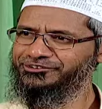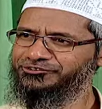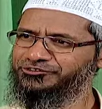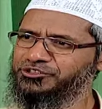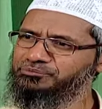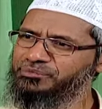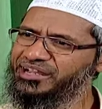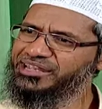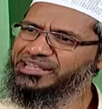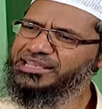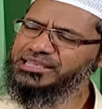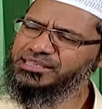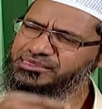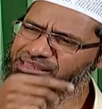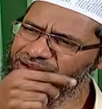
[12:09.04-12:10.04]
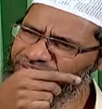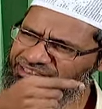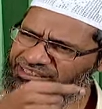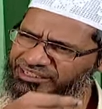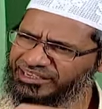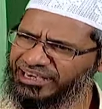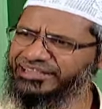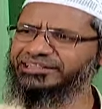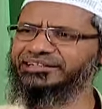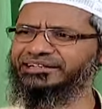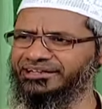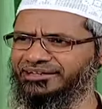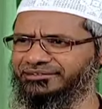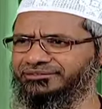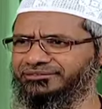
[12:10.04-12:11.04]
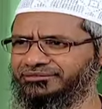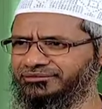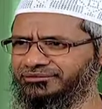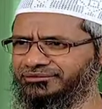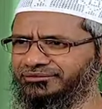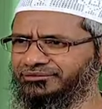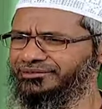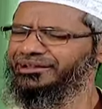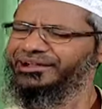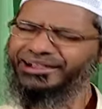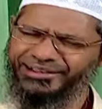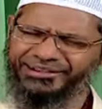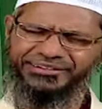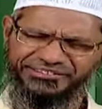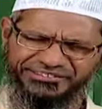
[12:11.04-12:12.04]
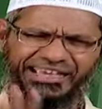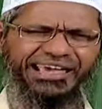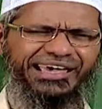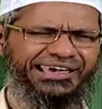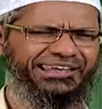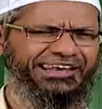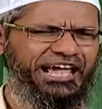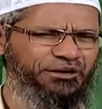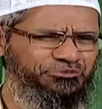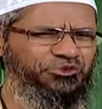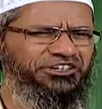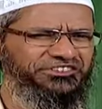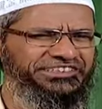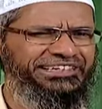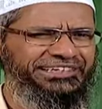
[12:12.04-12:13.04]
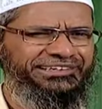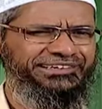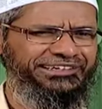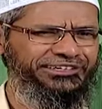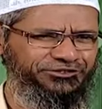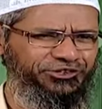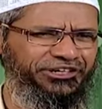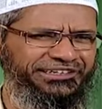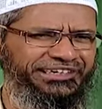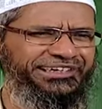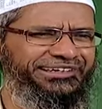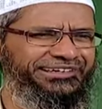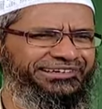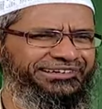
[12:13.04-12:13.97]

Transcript: So money is never the criteria. It is there. I'm not saying it is not there.